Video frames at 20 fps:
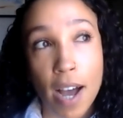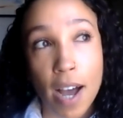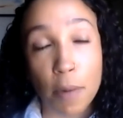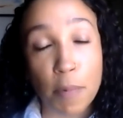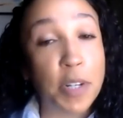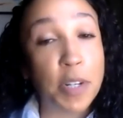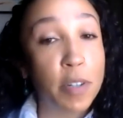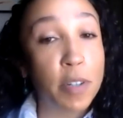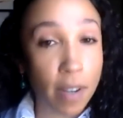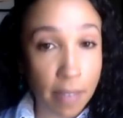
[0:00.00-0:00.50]

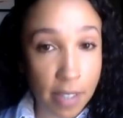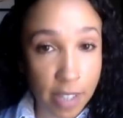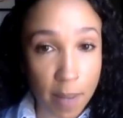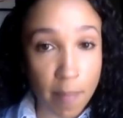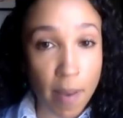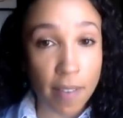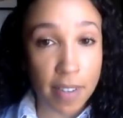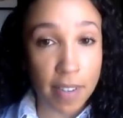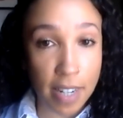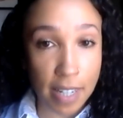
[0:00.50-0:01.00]
We do have
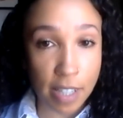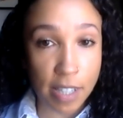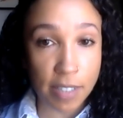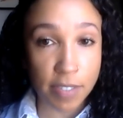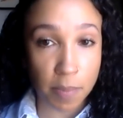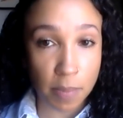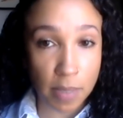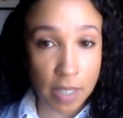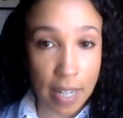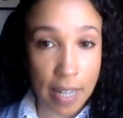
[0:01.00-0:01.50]
some evidence
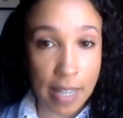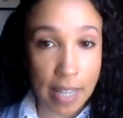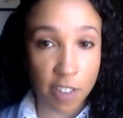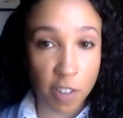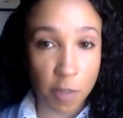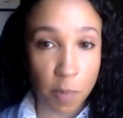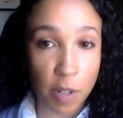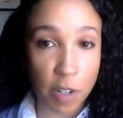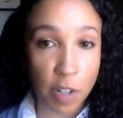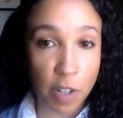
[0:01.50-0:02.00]
from states that
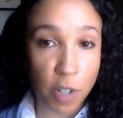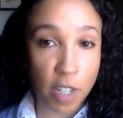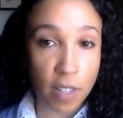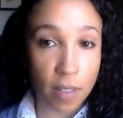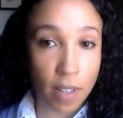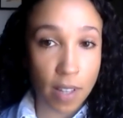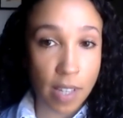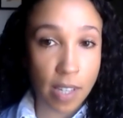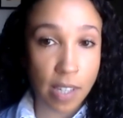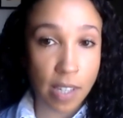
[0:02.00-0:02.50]
have been doing
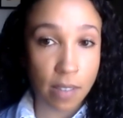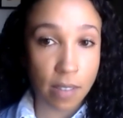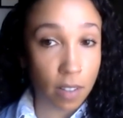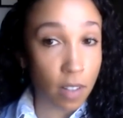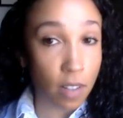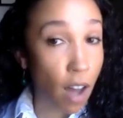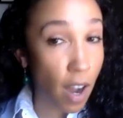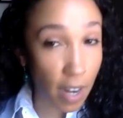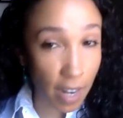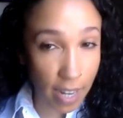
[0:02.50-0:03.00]
this the
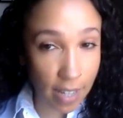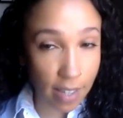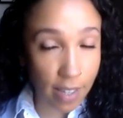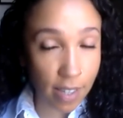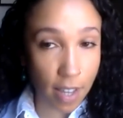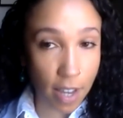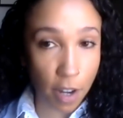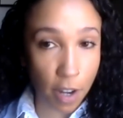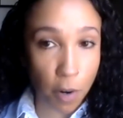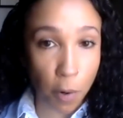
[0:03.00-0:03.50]

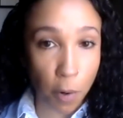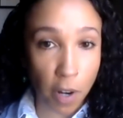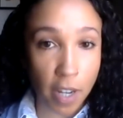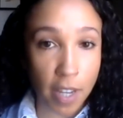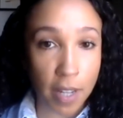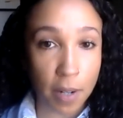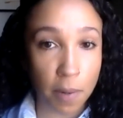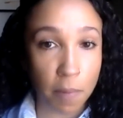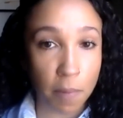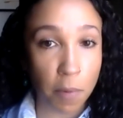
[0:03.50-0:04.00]
longest, like
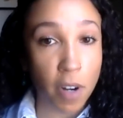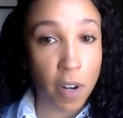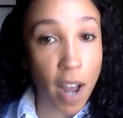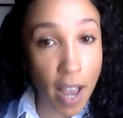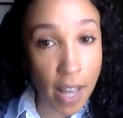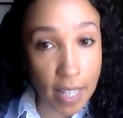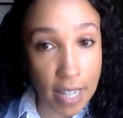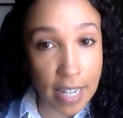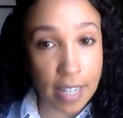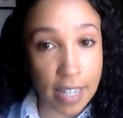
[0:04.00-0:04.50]
Oregon and Rhode
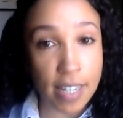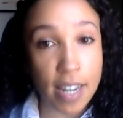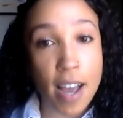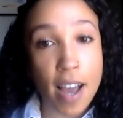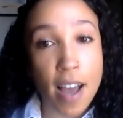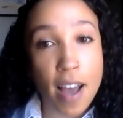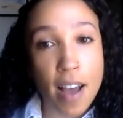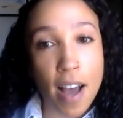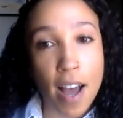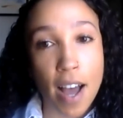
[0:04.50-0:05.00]
Island.
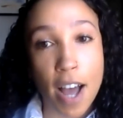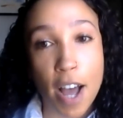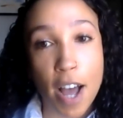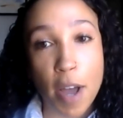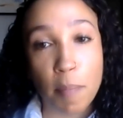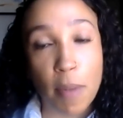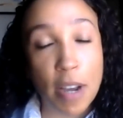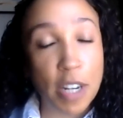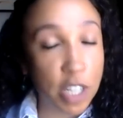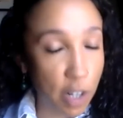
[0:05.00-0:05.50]

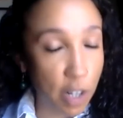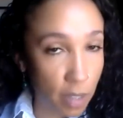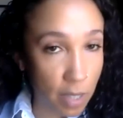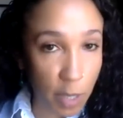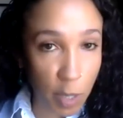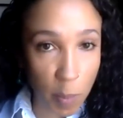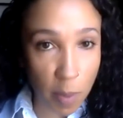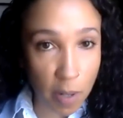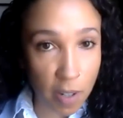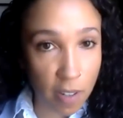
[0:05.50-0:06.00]
I shared a
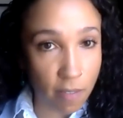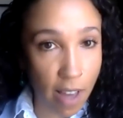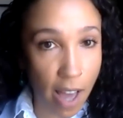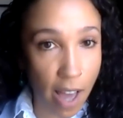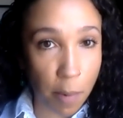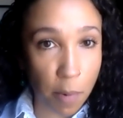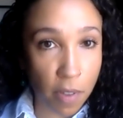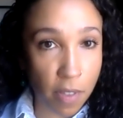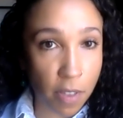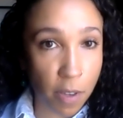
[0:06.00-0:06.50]
little bit of
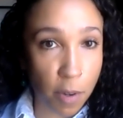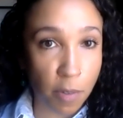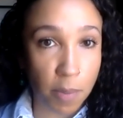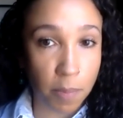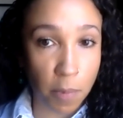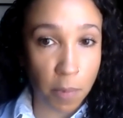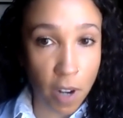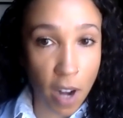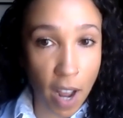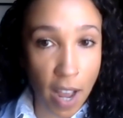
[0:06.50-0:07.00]
that with you
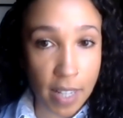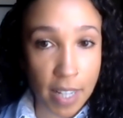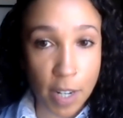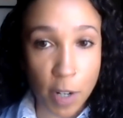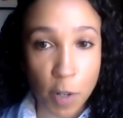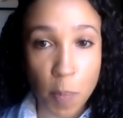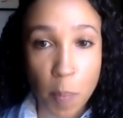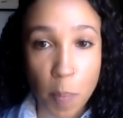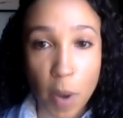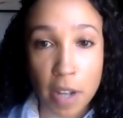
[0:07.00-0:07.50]
from Rhode
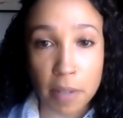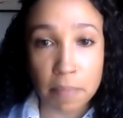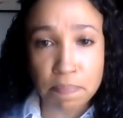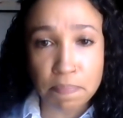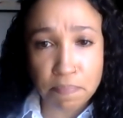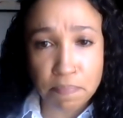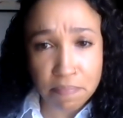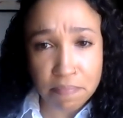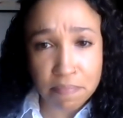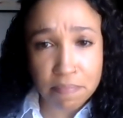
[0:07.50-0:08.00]
Island, but
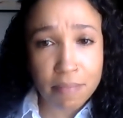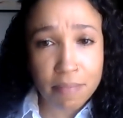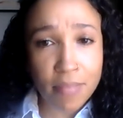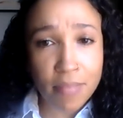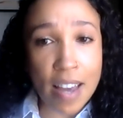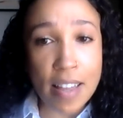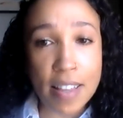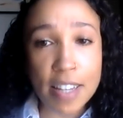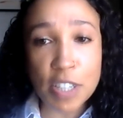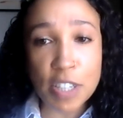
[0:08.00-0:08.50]

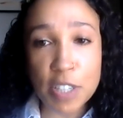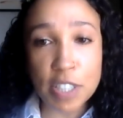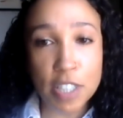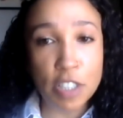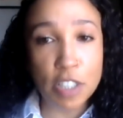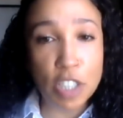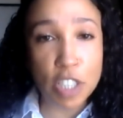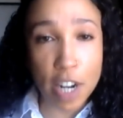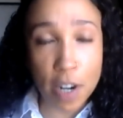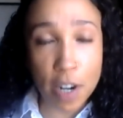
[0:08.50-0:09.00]
I think just
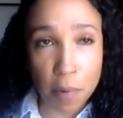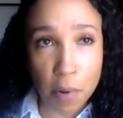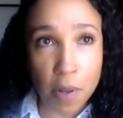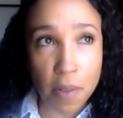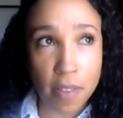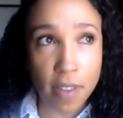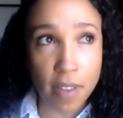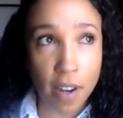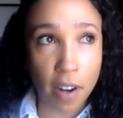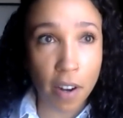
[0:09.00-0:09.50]
in
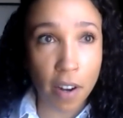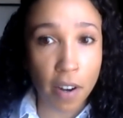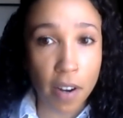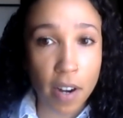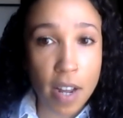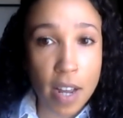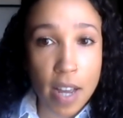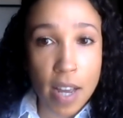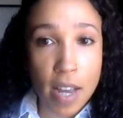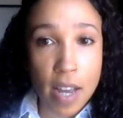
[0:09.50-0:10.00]
general, there
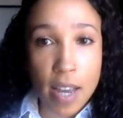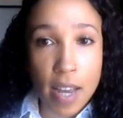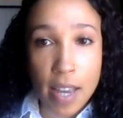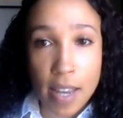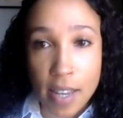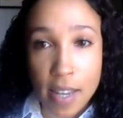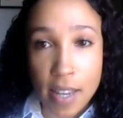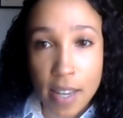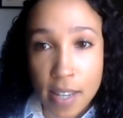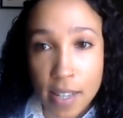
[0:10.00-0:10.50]

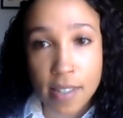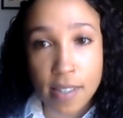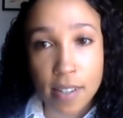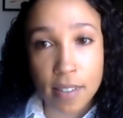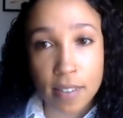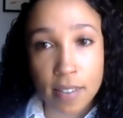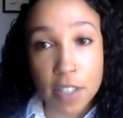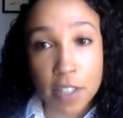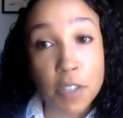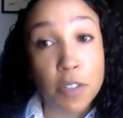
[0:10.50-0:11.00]
is
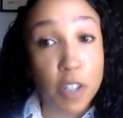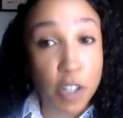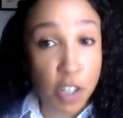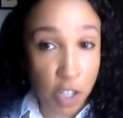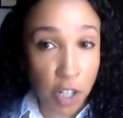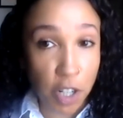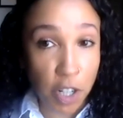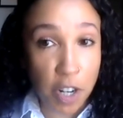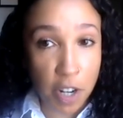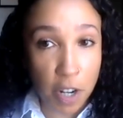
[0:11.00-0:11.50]

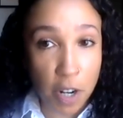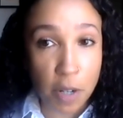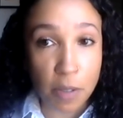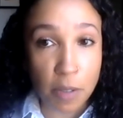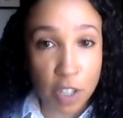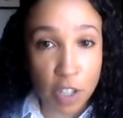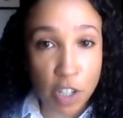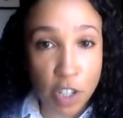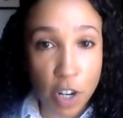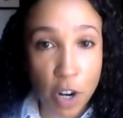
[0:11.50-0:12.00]
literature,
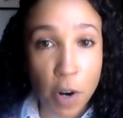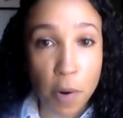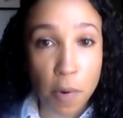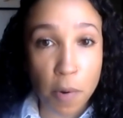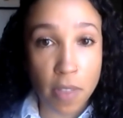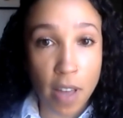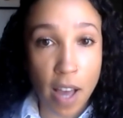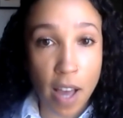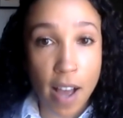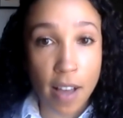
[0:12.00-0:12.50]
to show
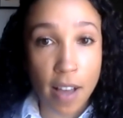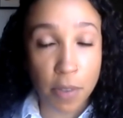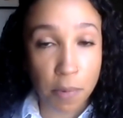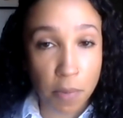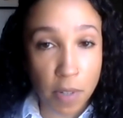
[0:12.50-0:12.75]
that